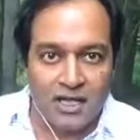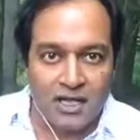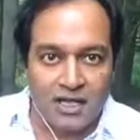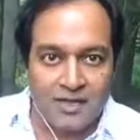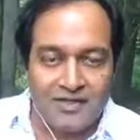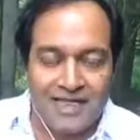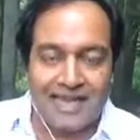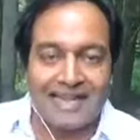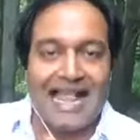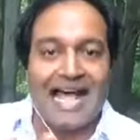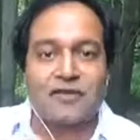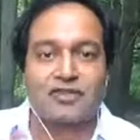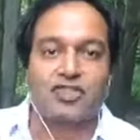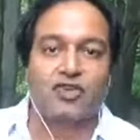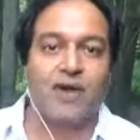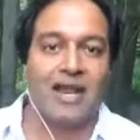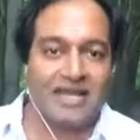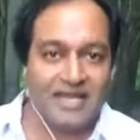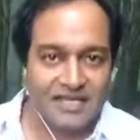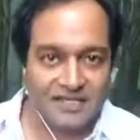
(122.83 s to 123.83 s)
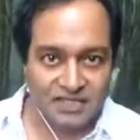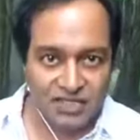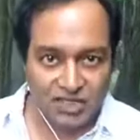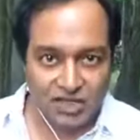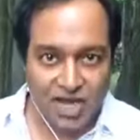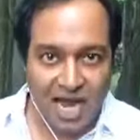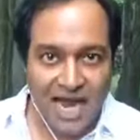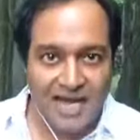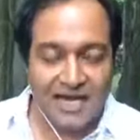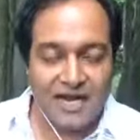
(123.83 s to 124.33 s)
that allows greatness to
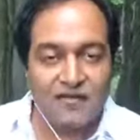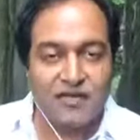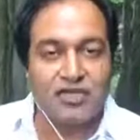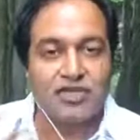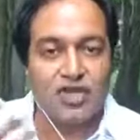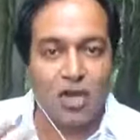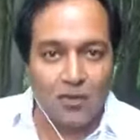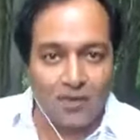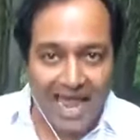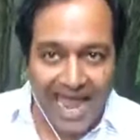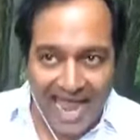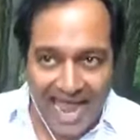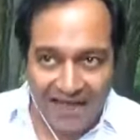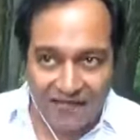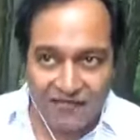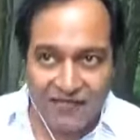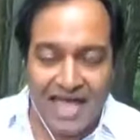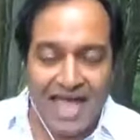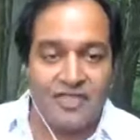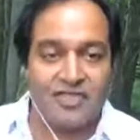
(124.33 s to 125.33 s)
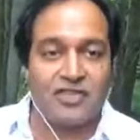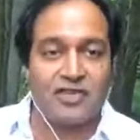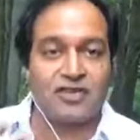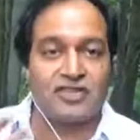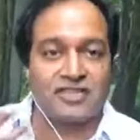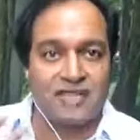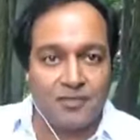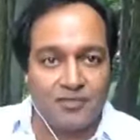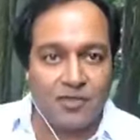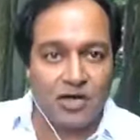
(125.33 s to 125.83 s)
shine. If you don't have that, there's
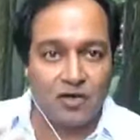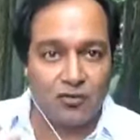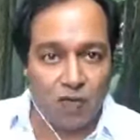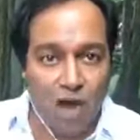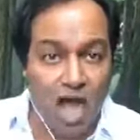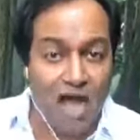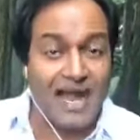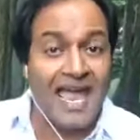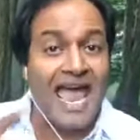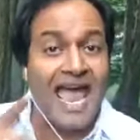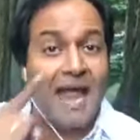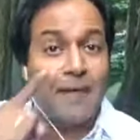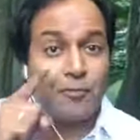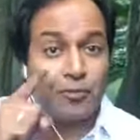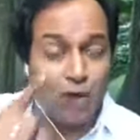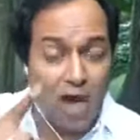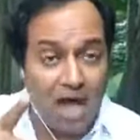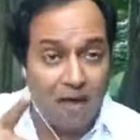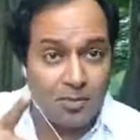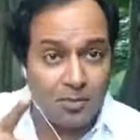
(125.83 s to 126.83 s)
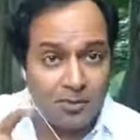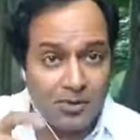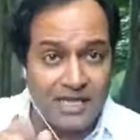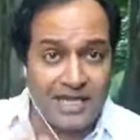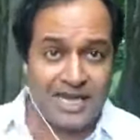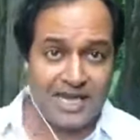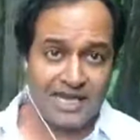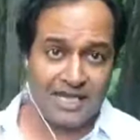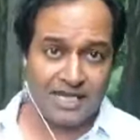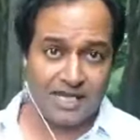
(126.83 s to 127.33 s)
something wrong. And probably,
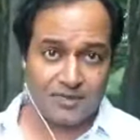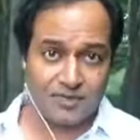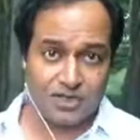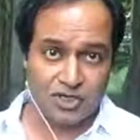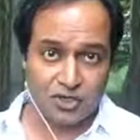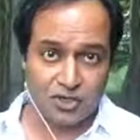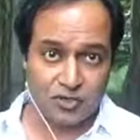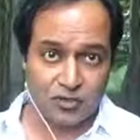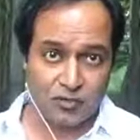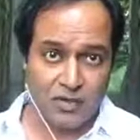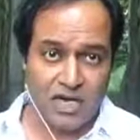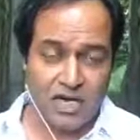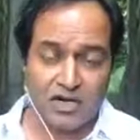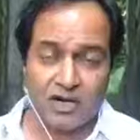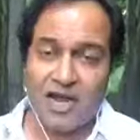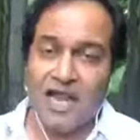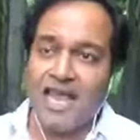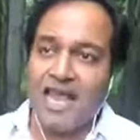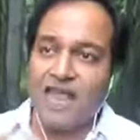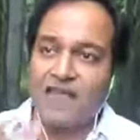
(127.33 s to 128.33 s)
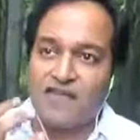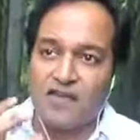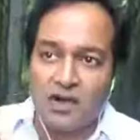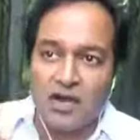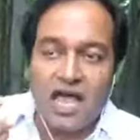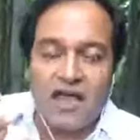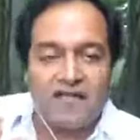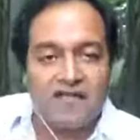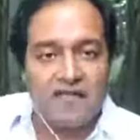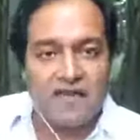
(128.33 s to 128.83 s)
when it comes to your career, if you're
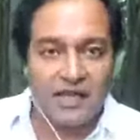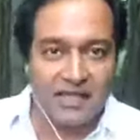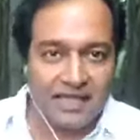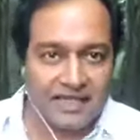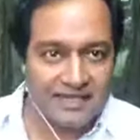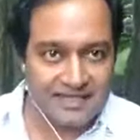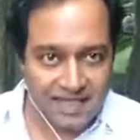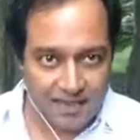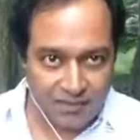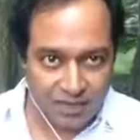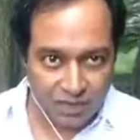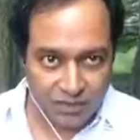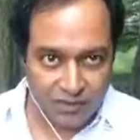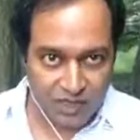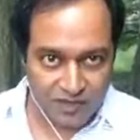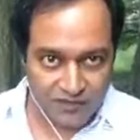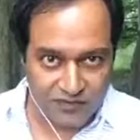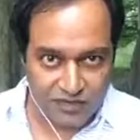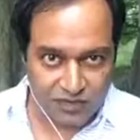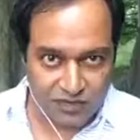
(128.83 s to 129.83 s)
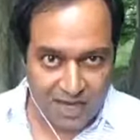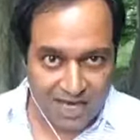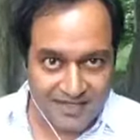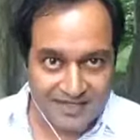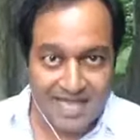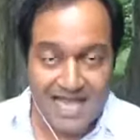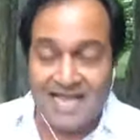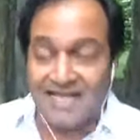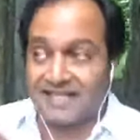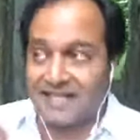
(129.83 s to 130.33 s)
not feeling some degree of stress,
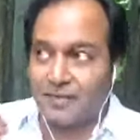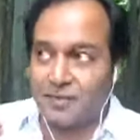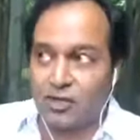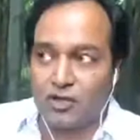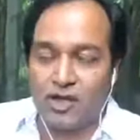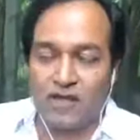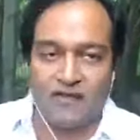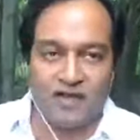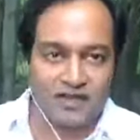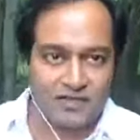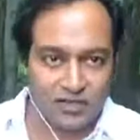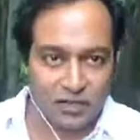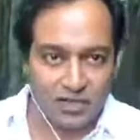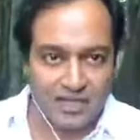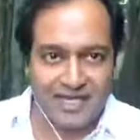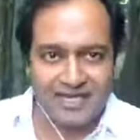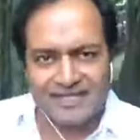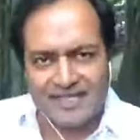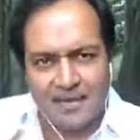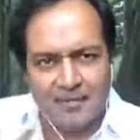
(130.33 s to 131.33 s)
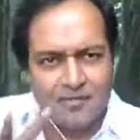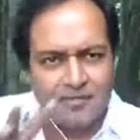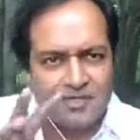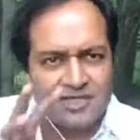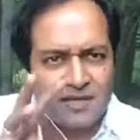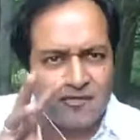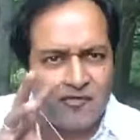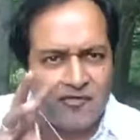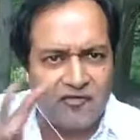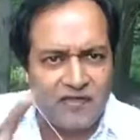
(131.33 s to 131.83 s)
some degree of uncertainty, some,
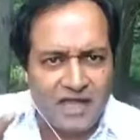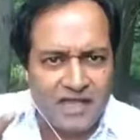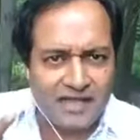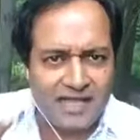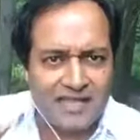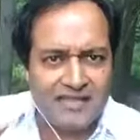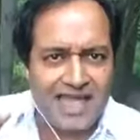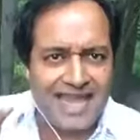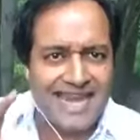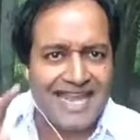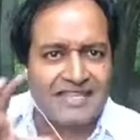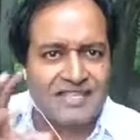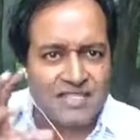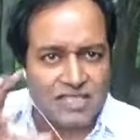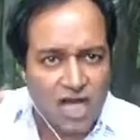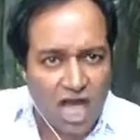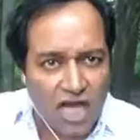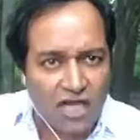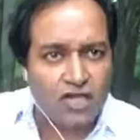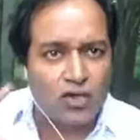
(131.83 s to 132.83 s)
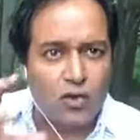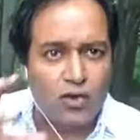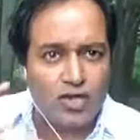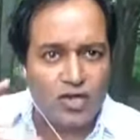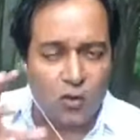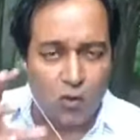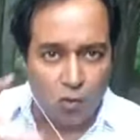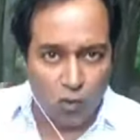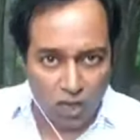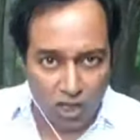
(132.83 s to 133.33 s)
some feeling that it's not going to
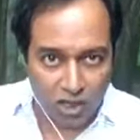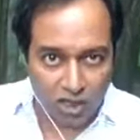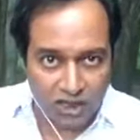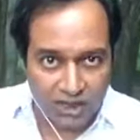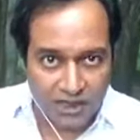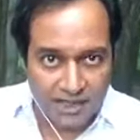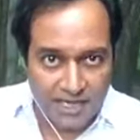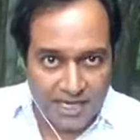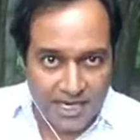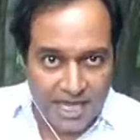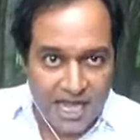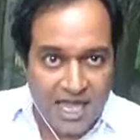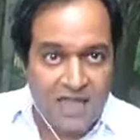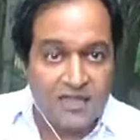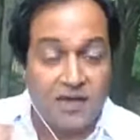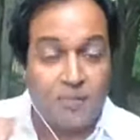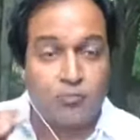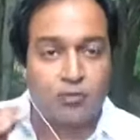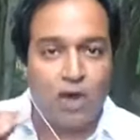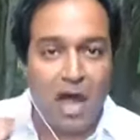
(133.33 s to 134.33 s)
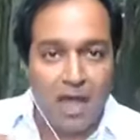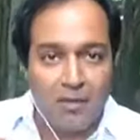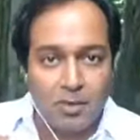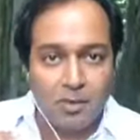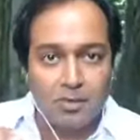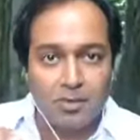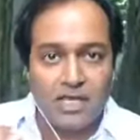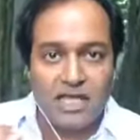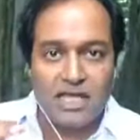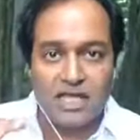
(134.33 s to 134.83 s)
work, then
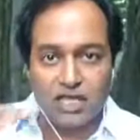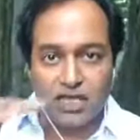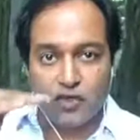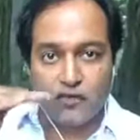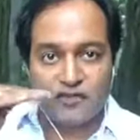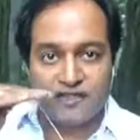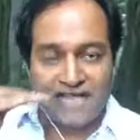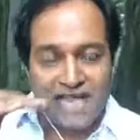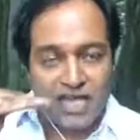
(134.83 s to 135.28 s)
probably you've set